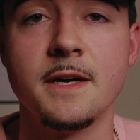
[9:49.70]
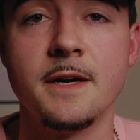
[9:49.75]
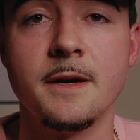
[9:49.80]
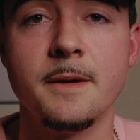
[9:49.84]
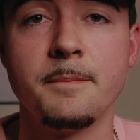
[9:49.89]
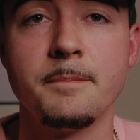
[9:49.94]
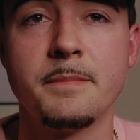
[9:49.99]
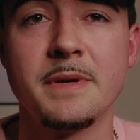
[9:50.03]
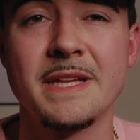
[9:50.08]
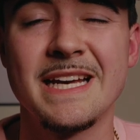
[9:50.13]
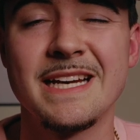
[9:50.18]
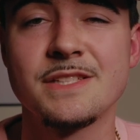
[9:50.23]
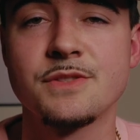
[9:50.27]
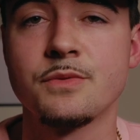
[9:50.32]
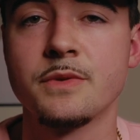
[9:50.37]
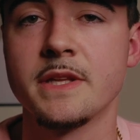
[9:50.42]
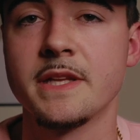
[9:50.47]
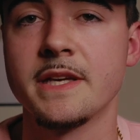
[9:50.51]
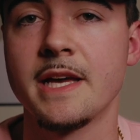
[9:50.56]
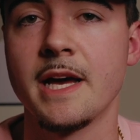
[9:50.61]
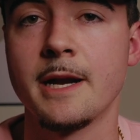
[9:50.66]
But
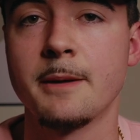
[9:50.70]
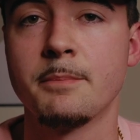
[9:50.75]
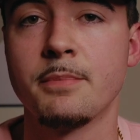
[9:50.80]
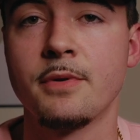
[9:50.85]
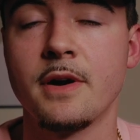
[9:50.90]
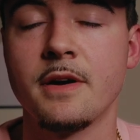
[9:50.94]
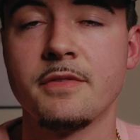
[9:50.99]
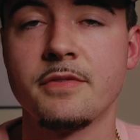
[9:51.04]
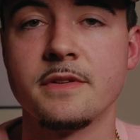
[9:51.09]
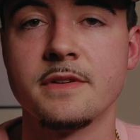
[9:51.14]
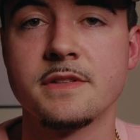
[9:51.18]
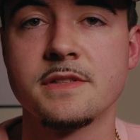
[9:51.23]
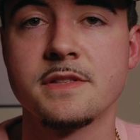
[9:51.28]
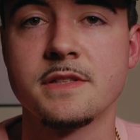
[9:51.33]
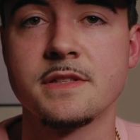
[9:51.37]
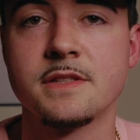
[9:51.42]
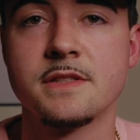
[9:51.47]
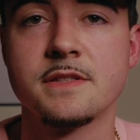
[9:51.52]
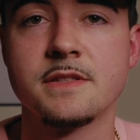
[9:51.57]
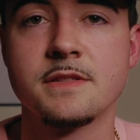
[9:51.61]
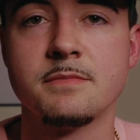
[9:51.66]
that's really kind of
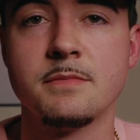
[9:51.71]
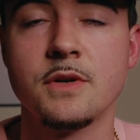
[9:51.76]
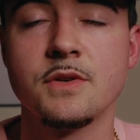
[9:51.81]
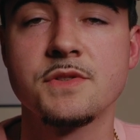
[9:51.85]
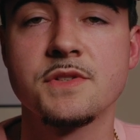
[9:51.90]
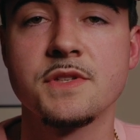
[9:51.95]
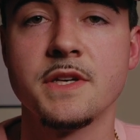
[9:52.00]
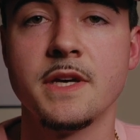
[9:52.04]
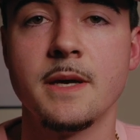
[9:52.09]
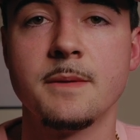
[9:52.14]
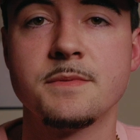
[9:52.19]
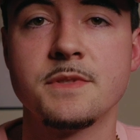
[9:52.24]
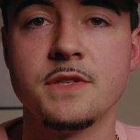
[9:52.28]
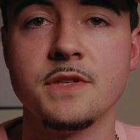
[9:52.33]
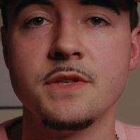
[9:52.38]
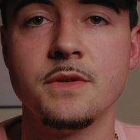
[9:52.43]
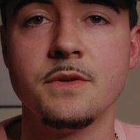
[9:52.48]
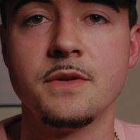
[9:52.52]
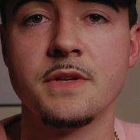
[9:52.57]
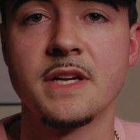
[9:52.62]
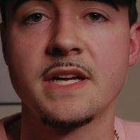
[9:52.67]
preference. It's mostly up
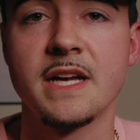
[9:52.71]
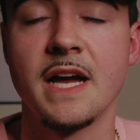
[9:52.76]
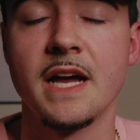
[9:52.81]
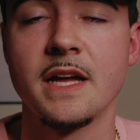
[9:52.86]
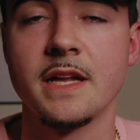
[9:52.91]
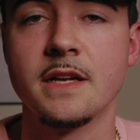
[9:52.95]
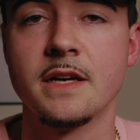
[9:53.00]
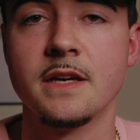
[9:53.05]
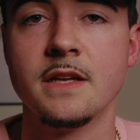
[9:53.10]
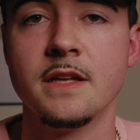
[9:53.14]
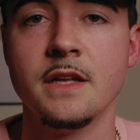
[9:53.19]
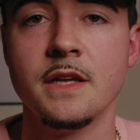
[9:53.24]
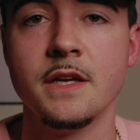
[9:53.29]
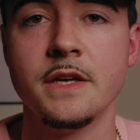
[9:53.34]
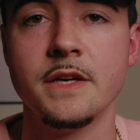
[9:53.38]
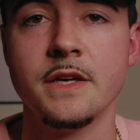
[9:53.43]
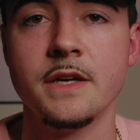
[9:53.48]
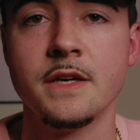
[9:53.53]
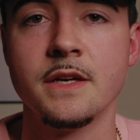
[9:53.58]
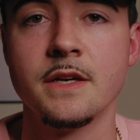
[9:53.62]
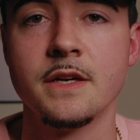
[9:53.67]
to you to kind of
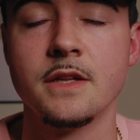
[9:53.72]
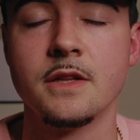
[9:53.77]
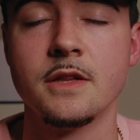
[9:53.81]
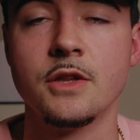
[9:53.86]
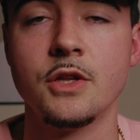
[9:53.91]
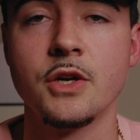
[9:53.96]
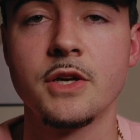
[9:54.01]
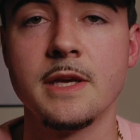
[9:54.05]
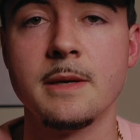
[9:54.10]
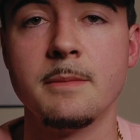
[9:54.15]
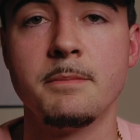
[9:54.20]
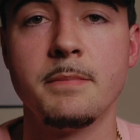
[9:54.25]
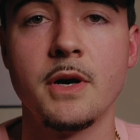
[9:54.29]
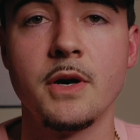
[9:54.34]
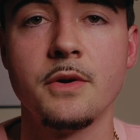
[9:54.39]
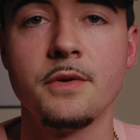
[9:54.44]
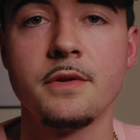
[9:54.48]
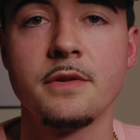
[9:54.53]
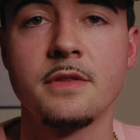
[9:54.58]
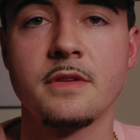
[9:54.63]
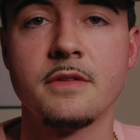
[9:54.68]
look at
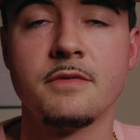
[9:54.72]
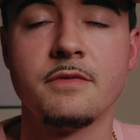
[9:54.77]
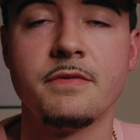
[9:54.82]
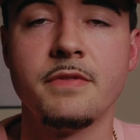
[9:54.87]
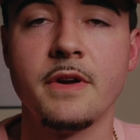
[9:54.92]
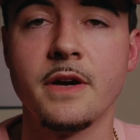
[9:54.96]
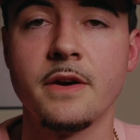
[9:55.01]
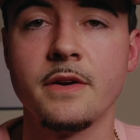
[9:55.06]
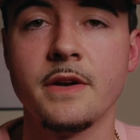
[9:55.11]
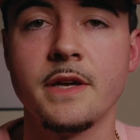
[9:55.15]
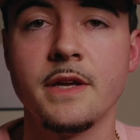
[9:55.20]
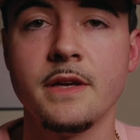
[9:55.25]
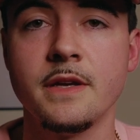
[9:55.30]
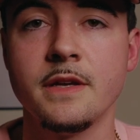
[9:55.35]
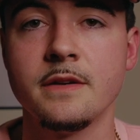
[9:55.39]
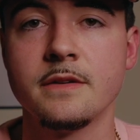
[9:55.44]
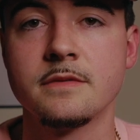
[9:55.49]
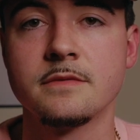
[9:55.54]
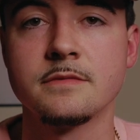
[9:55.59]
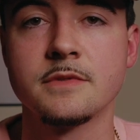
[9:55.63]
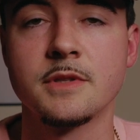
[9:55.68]
both,
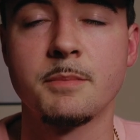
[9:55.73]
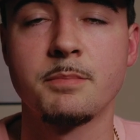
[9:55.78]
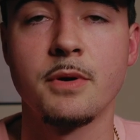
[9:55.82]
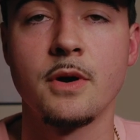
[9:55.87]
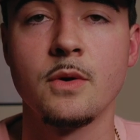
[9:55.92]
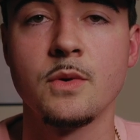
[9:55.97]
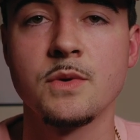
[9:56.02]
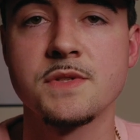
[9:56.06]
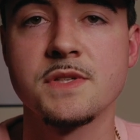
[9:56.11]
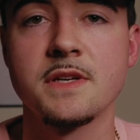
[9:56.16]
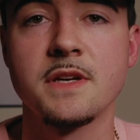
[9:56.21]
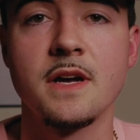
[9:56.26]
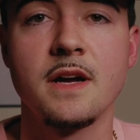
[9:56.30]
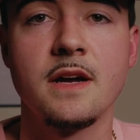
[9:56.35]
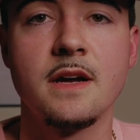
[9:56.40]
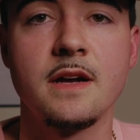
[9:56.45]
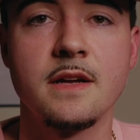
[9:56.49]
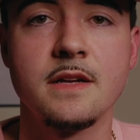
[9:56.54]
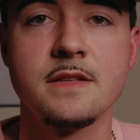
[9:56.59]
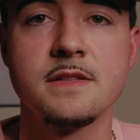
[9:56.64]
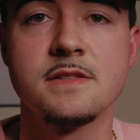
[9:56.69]
vary the pros and
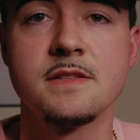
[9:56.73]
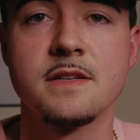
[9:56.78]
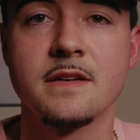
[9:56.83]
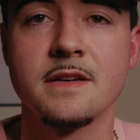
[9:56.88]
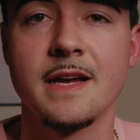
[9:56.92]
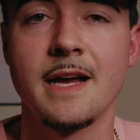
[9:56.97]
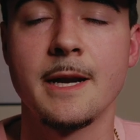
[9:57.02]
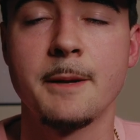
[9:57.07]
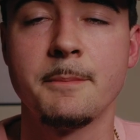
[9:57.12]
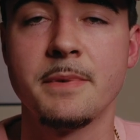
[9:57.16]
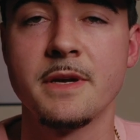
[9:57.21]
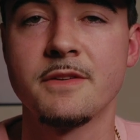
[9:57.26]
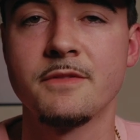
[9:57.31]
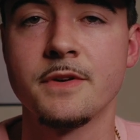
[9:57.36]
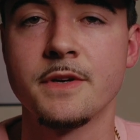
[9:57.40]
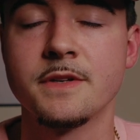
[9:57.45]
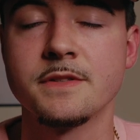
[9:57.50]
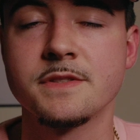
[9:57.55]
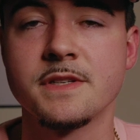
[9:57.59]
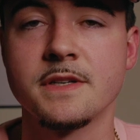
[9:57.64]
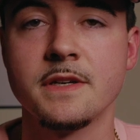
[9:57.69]
cons, and kind of pick
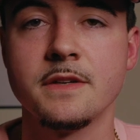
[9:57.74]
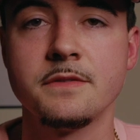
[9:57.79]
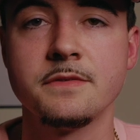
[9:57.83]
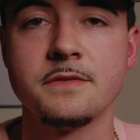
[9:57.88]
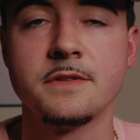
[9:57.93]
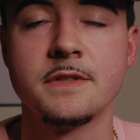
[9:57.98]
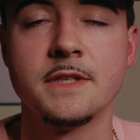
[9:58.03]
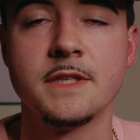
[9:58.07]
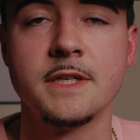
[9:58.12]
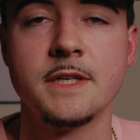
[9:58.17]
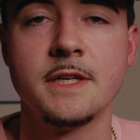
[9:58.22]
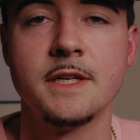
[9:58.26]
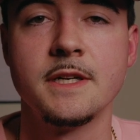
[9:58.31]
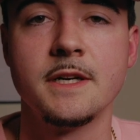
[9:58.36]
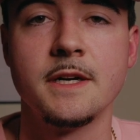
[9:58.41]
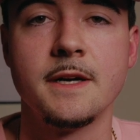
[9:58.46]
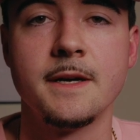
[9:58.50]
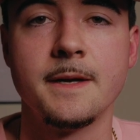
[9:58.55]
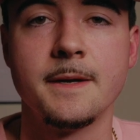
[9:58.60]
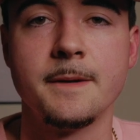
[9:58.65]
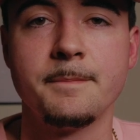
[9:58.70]
for yourself.
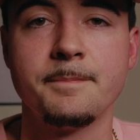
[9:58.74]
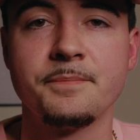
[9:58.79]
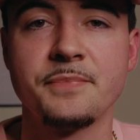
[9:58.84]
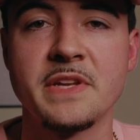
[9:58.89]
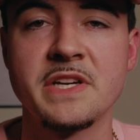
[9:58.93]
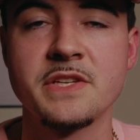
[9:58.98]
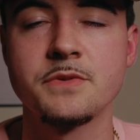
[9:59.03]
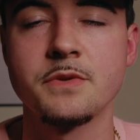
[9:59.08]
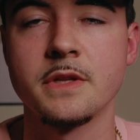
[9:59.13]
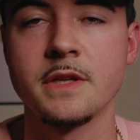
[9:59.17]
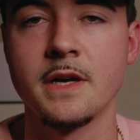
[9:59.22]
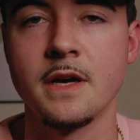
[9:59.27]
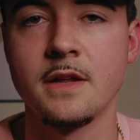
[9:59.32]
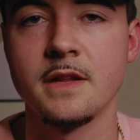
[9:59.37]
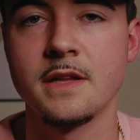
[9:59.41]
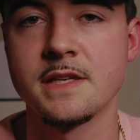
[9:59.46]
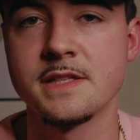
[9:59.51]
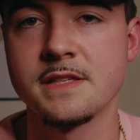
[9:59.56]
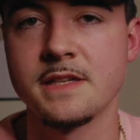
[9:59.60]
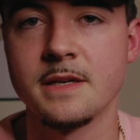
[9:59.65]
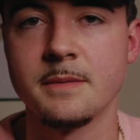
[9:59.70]
That's really
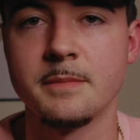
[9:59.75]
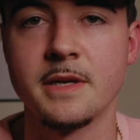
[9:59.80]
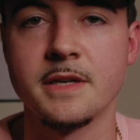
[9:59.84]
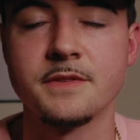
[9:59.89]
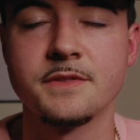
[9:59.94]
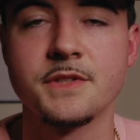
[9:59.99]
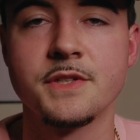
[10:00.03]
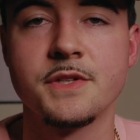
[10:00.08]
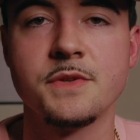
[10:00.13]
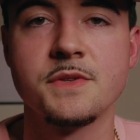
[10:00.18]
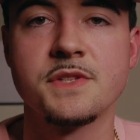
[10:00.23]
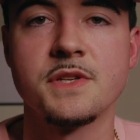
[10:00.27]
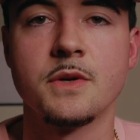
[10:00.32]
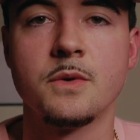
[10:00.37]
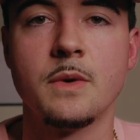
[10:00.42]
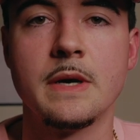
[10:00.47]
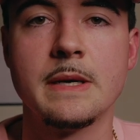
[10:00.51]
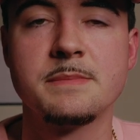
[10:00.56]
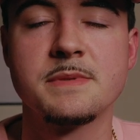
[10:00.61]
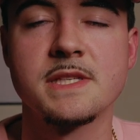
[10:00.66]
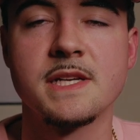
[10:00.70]
all I say about choosing
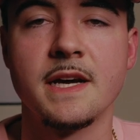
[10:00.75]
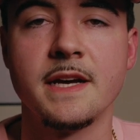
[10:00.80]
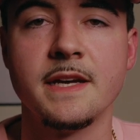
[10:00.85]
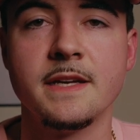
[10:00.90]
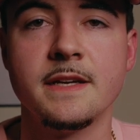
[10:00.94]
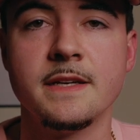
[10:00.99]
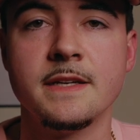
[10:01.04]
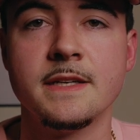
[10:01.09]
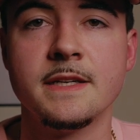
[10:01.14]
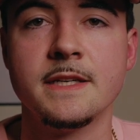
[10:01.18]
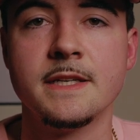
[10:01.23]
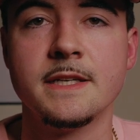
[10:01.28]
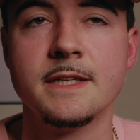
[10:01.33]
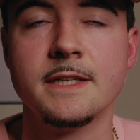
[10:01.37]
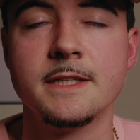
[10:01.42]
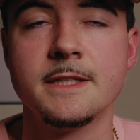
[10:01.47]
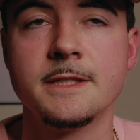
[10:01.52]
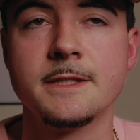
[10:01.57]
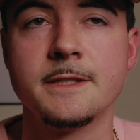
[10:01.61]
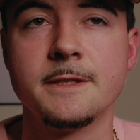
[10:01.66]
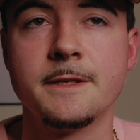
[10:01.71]
a website.
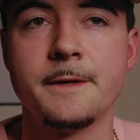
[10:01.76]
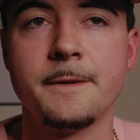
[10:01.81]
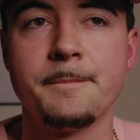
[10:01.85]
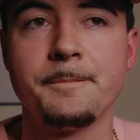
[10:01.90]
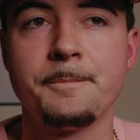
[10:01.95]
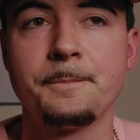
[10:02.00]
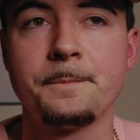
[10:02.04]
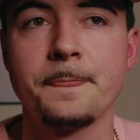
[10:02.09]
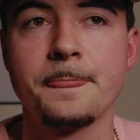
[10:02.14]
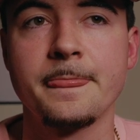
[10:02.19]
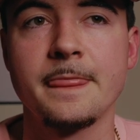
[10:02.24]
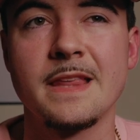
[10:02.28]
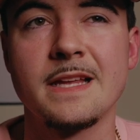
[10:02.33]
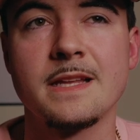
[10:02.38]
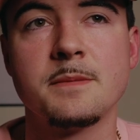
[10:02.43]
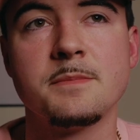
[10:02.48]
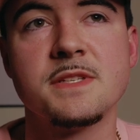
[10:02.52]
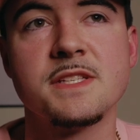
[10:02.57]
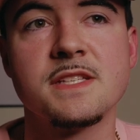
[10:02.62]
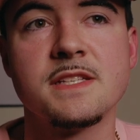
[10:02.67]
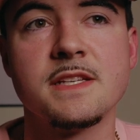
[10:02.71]

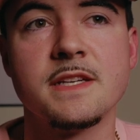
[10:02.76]
Let me